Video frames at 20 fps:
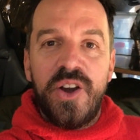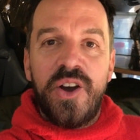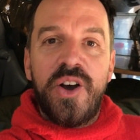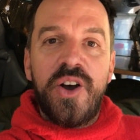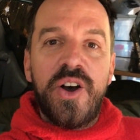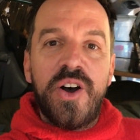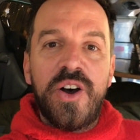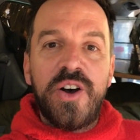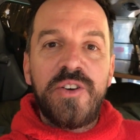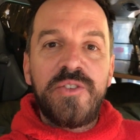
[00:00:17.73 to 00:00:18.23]

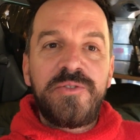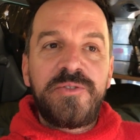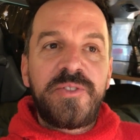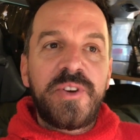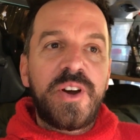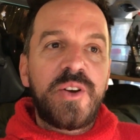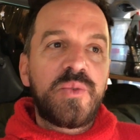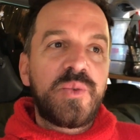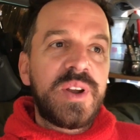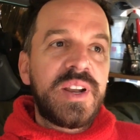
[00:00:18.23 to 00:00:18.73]
of
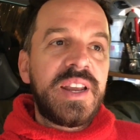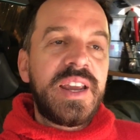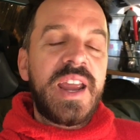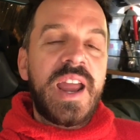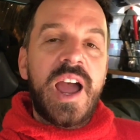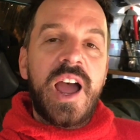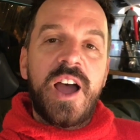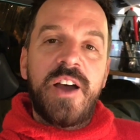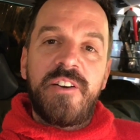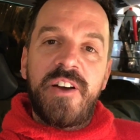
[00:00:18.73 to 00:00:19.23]
really
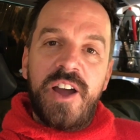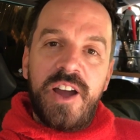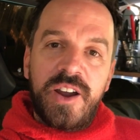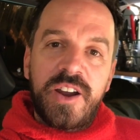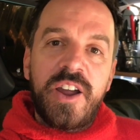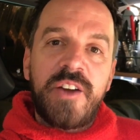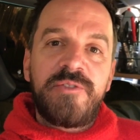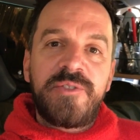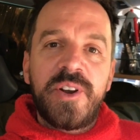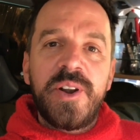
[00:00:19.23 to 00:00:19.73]

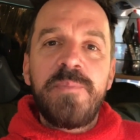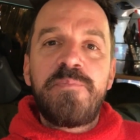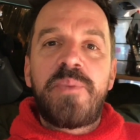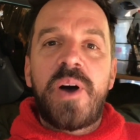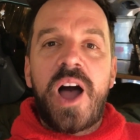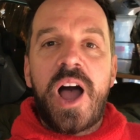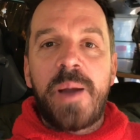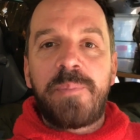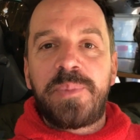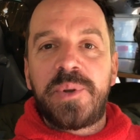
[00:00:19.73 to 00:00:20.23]
a very
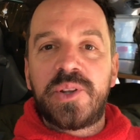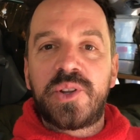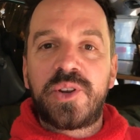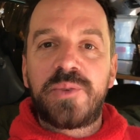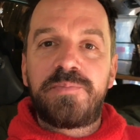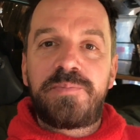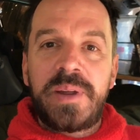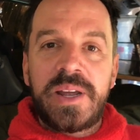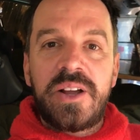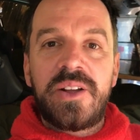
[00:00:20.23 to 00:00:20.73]
popular
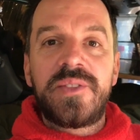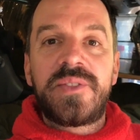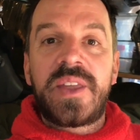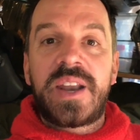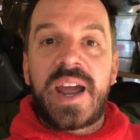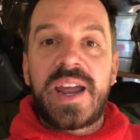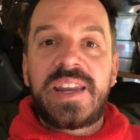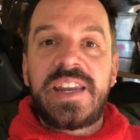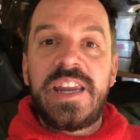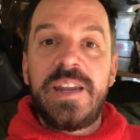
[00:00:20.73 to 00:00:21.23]
build that
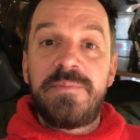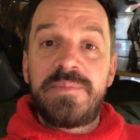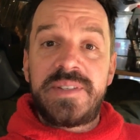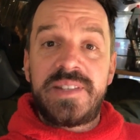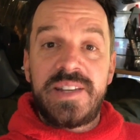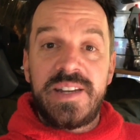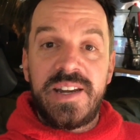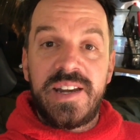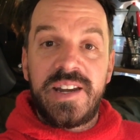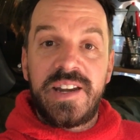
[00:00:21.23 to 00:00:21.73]
I keep
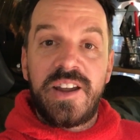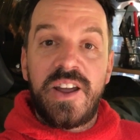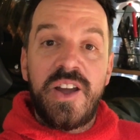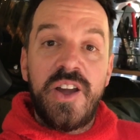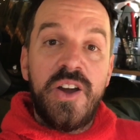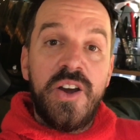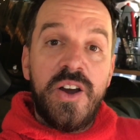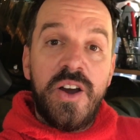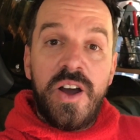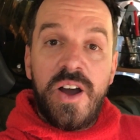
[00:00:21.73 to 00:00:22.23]
seeing
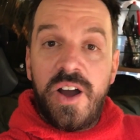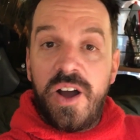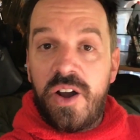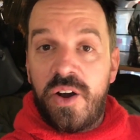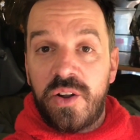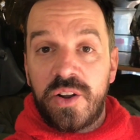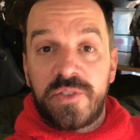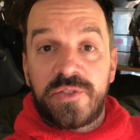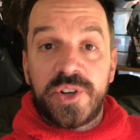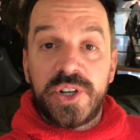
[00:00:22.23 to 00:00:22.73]

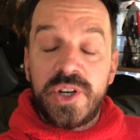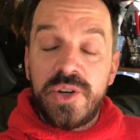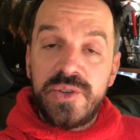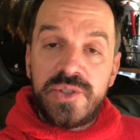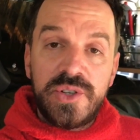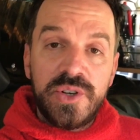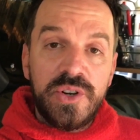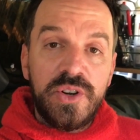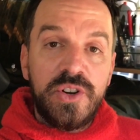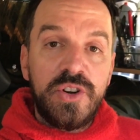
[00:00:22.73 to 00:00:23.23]
all over
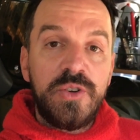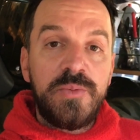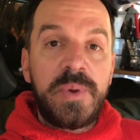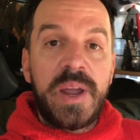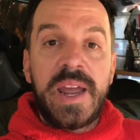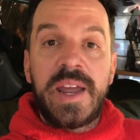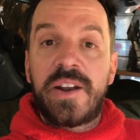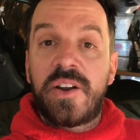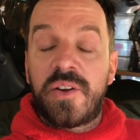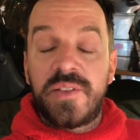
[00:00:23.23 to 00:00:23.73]
YouTube
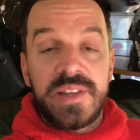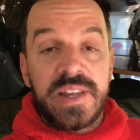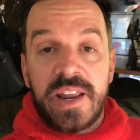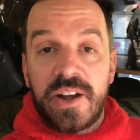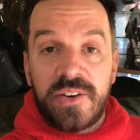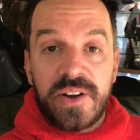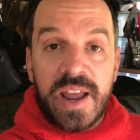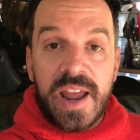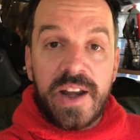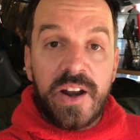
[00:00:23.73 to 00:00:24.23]
and on the
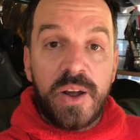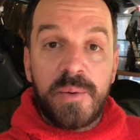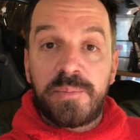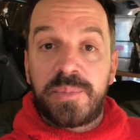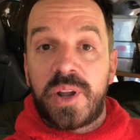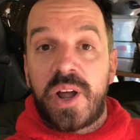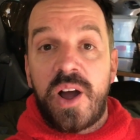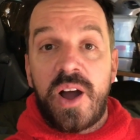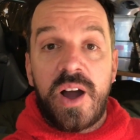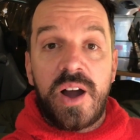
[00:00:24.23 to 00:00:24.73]
internet, on
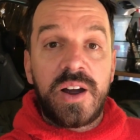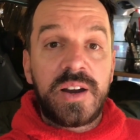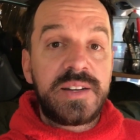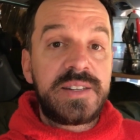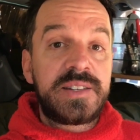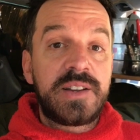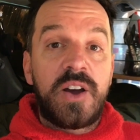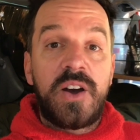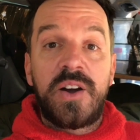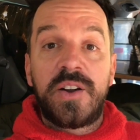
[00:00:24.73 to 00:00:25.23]

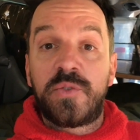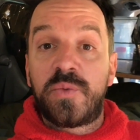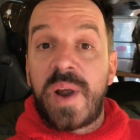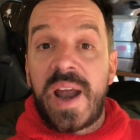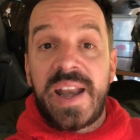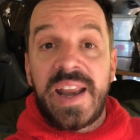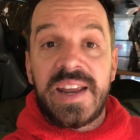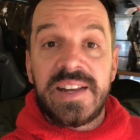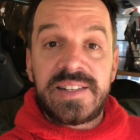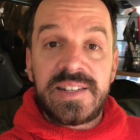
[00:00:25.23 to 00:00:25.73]
blogs, on
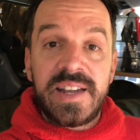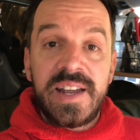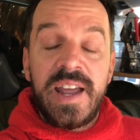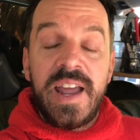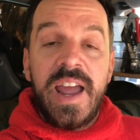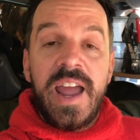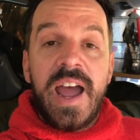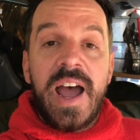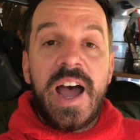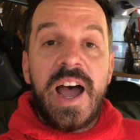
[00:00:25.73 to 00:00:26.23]
Reddit.
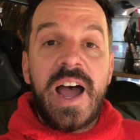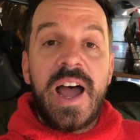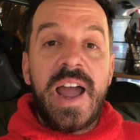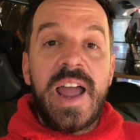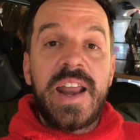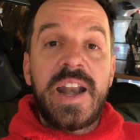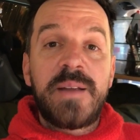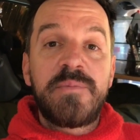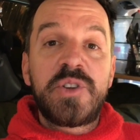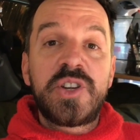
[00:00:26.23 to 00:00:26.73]

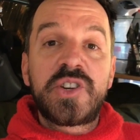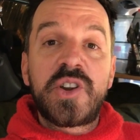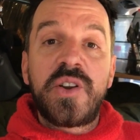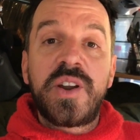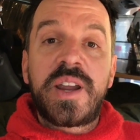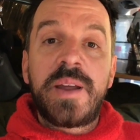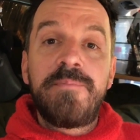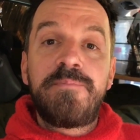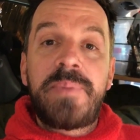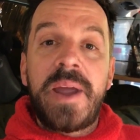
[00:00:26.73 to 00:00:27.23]
And I'm just gonna
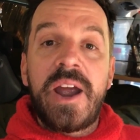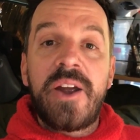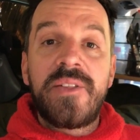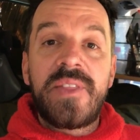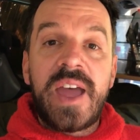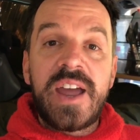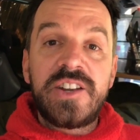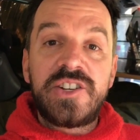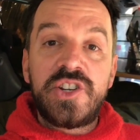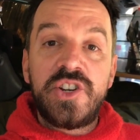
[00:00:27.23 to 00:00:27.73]
compare
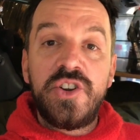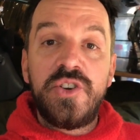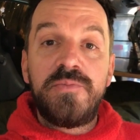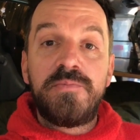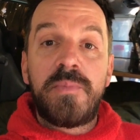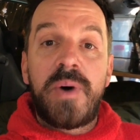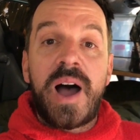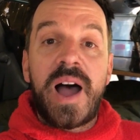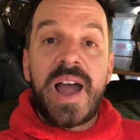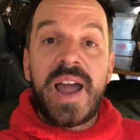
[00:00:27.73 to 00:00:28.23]
that to
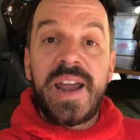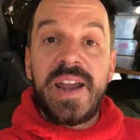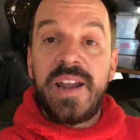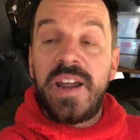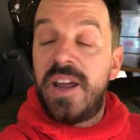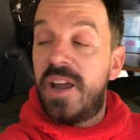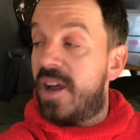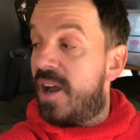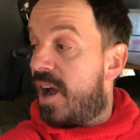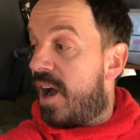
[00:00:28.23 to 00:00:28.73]
my
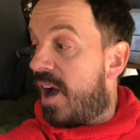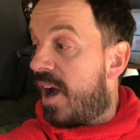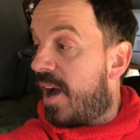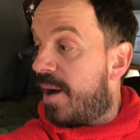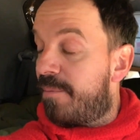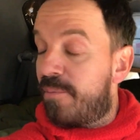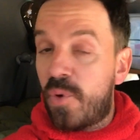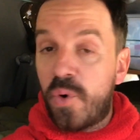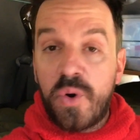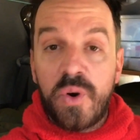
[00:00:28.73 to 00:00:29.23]

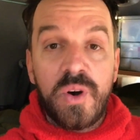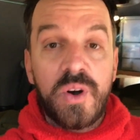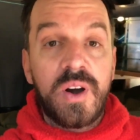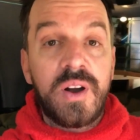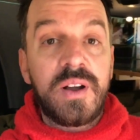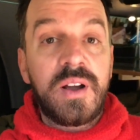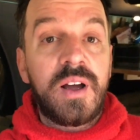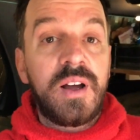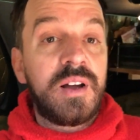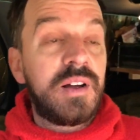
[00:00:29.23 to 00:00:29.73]
more
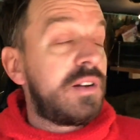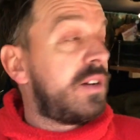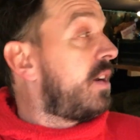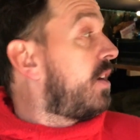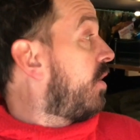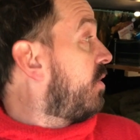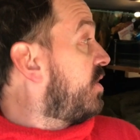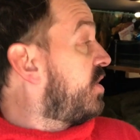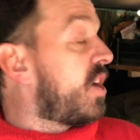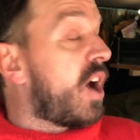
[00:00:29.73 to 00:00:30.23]

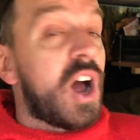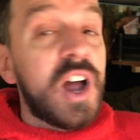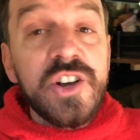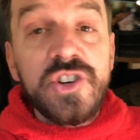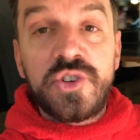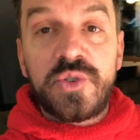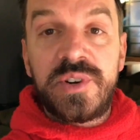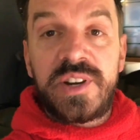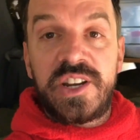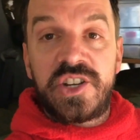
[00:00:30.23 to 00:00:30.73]

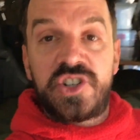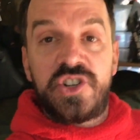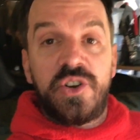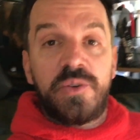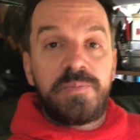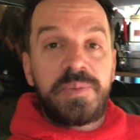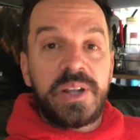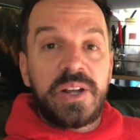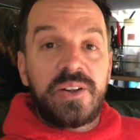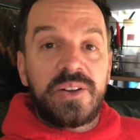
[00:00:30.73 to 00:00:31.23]
non-traditional
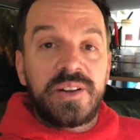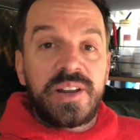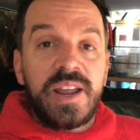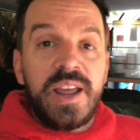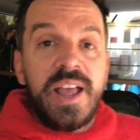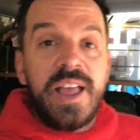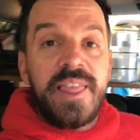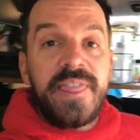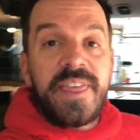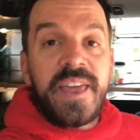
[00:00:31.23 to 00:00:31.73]
build
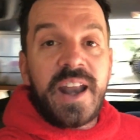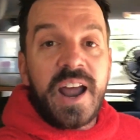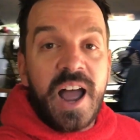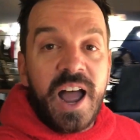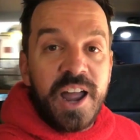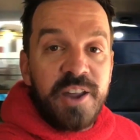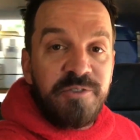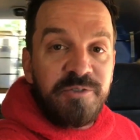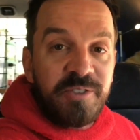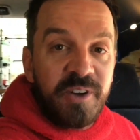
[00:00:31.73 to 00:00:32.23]
that
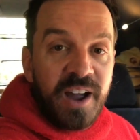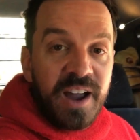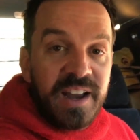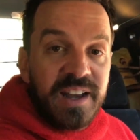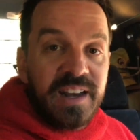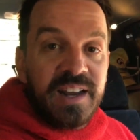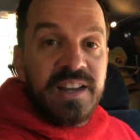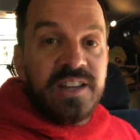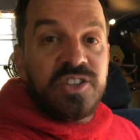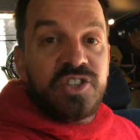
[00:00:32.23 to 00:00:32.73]
I
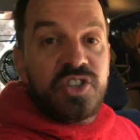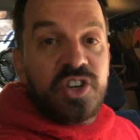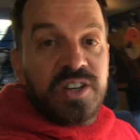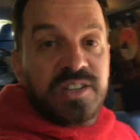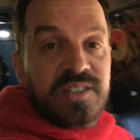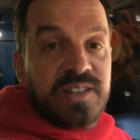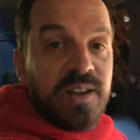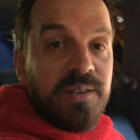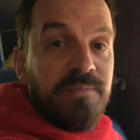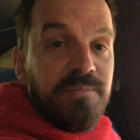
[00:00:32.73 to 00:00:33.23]
find is
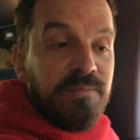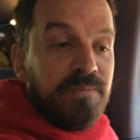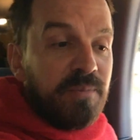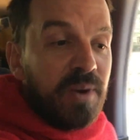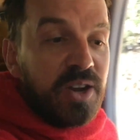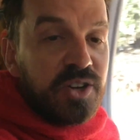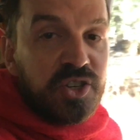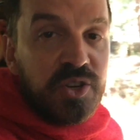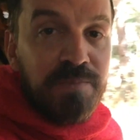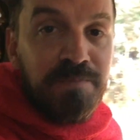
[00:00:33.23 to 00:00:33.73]
just a
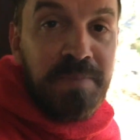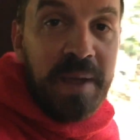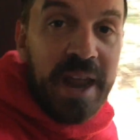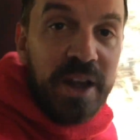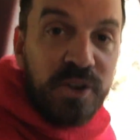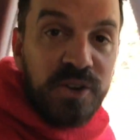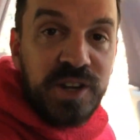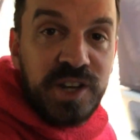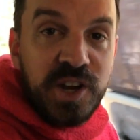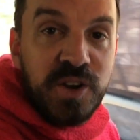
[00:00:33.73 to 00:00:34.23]
much
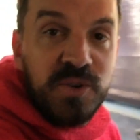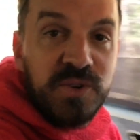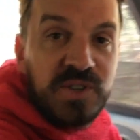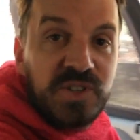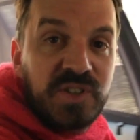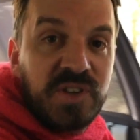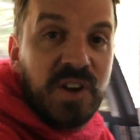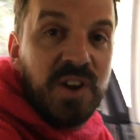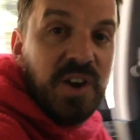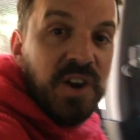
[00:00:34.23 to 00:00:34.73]
better
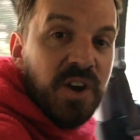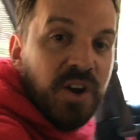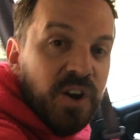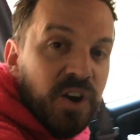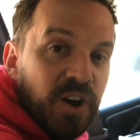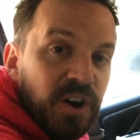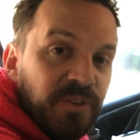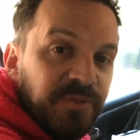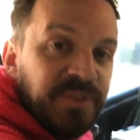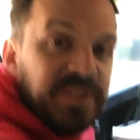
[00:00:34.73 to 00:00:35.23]
use
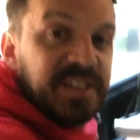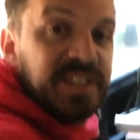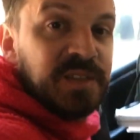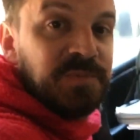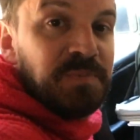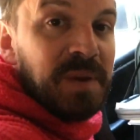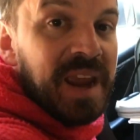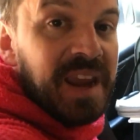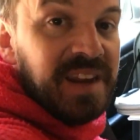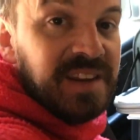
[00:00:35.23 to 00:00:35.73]
of the
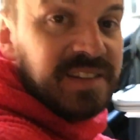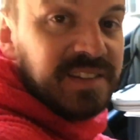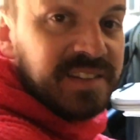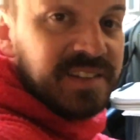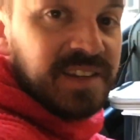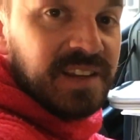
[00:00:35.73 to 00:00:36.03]
space.